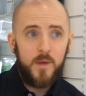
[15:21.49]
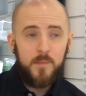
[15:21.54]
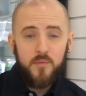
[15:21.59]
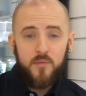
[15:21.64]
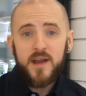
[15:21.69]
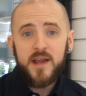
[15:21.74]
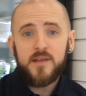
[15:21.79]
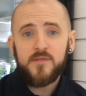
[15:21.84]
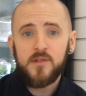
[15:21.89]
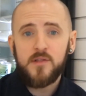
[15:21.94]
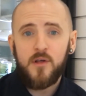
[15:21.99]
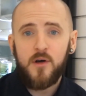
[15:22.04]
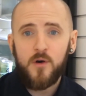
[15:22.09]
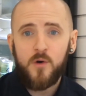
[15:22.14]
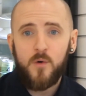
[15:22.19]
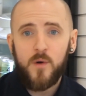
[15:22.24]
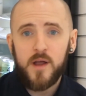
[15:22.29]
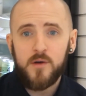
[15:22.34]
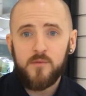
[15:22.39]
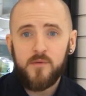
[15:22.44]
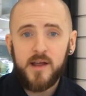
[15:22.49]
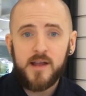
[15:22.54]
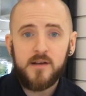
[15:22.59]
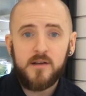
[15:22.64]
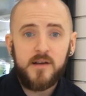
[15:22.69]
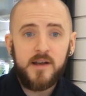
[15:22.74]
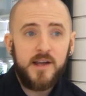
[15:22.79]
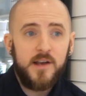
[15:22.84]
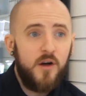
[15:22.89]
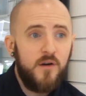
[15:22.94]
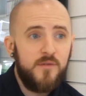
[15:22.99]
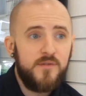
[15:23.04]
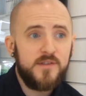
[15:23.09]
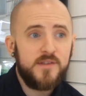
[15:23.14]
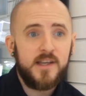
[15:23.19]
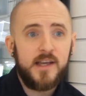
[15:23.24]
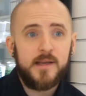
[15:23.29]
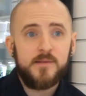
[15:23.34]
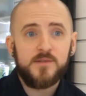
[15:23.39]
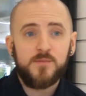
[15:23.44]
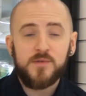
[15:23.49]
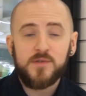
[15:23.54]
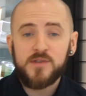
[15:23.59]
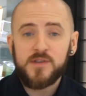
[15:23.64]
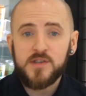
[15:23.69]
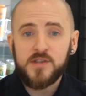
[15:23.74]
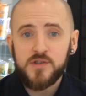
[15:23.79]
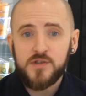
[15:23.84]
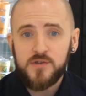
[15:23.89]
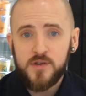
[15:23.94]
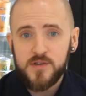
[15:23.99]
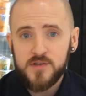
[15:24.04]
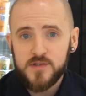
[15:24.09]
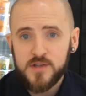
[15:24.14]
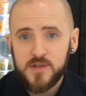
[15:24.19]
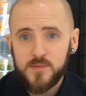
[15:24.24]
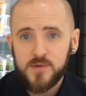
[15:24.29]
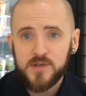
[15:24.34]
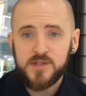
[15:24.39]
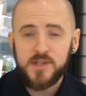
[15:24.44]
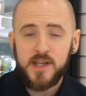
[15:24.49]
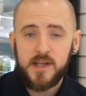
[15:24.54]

We break the law quite regularly, and oftentimes we're distrusted.